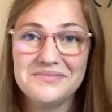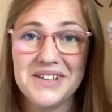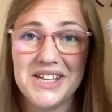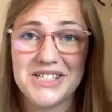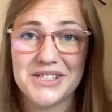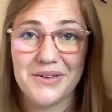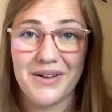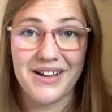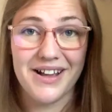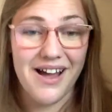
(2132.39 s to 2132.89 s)

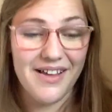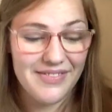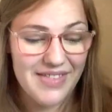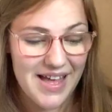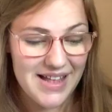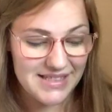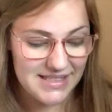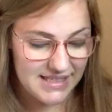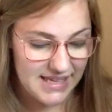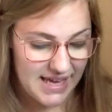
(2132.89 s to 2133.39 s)
So I got
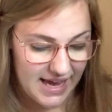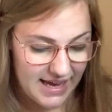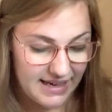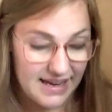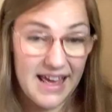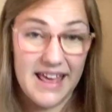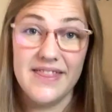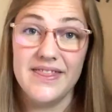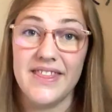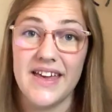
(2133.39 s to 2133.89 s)
that skein
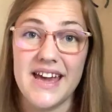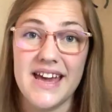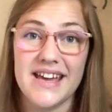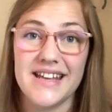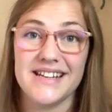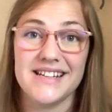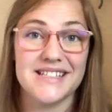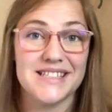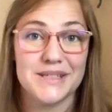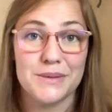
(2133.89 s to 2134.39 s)
and
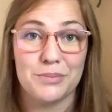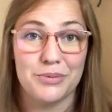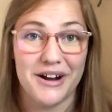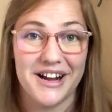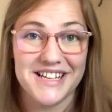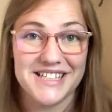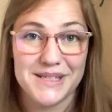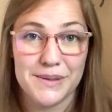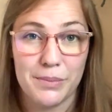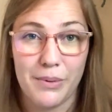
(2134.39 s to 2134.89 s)
then
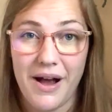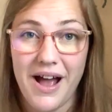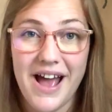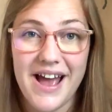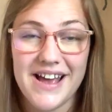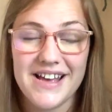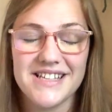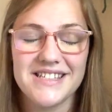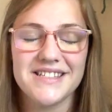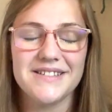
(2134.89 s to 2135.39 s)
surprise
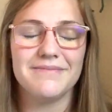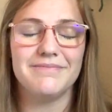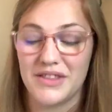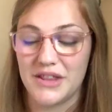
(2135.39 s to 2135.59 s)
surprise